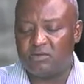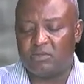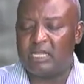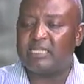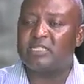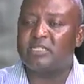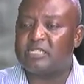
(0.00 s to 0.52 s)

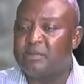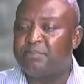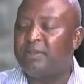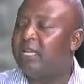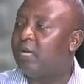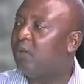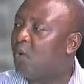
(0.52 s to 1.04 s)
that is
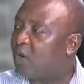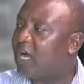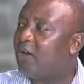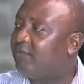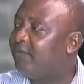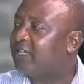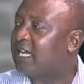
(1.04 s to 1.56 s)
simply a worker
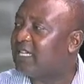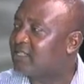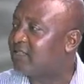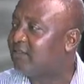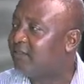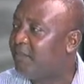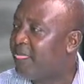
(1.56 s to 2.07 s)
of the council.